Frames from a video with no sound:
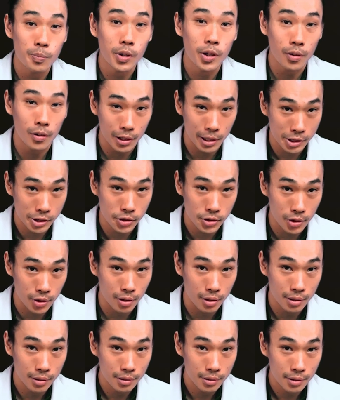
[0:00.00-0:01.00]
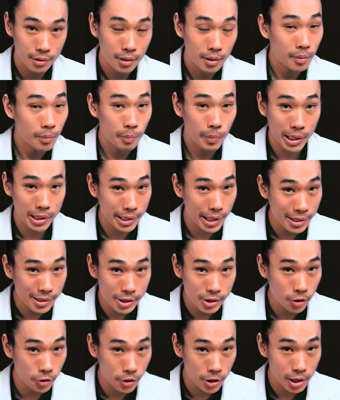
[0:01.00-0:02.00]
cholesterol. Make sense
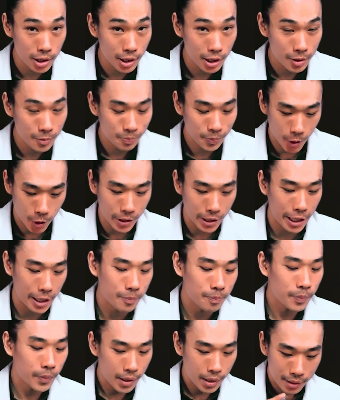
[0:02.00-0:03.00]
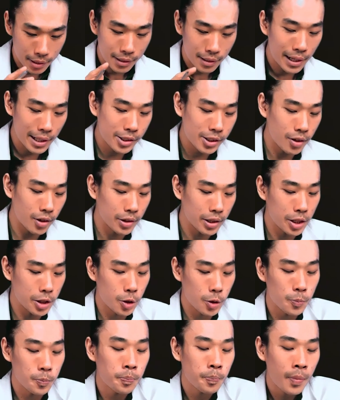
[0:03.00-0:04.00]
so far? Okay, let's
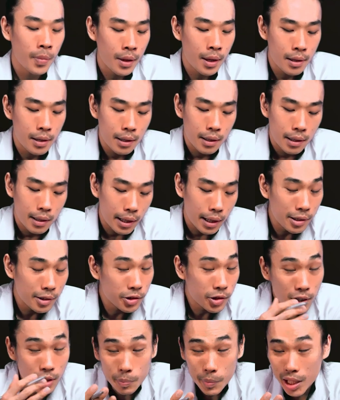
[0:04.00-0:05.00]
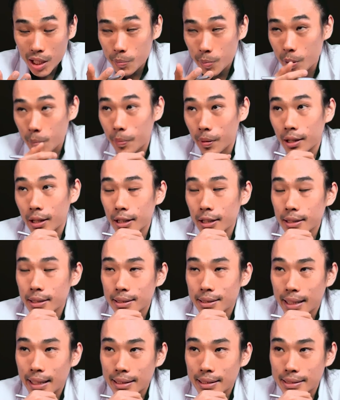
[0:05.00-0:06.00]
continue. And there are many people
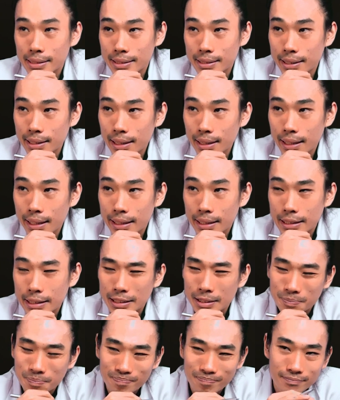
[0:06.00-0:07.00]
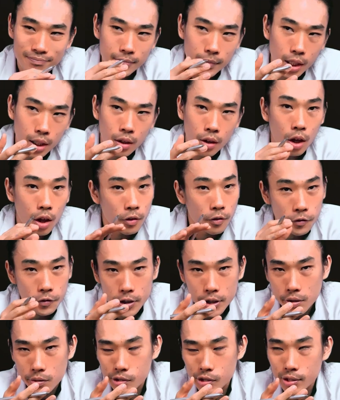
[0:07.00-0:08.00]
that still
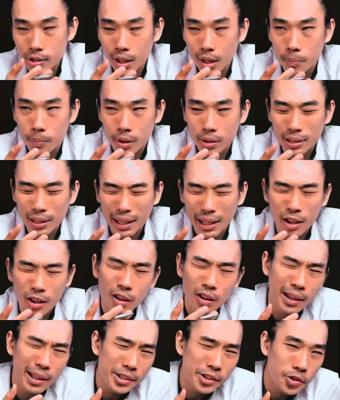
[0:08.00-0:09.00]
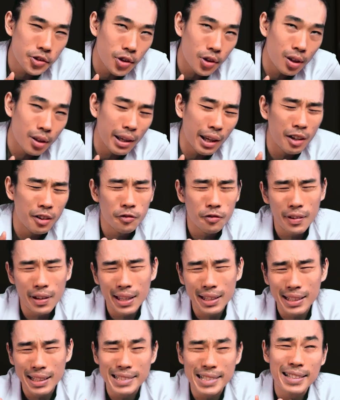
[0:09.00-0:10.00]
confused about cholesterol and
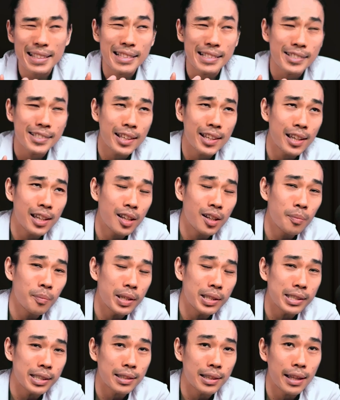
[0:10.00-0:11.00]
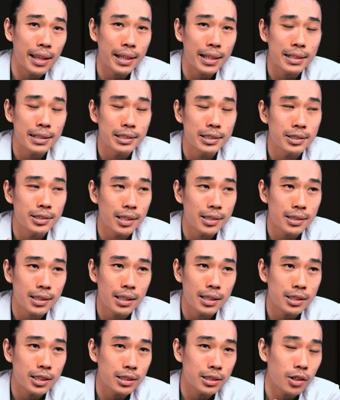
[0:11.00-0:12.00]
fat. Is it the same? Is it
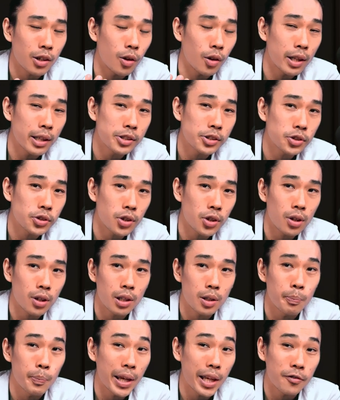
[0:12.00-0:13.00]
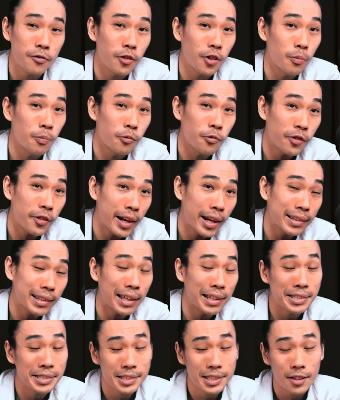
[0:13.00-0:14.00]
is it cholesterol made from fat
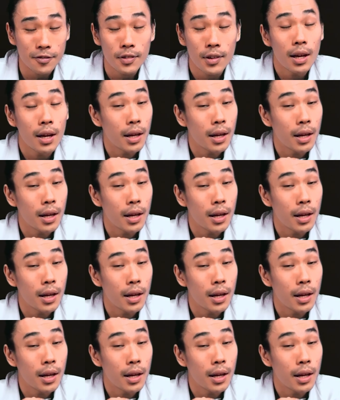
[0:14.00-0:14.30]
and stuff?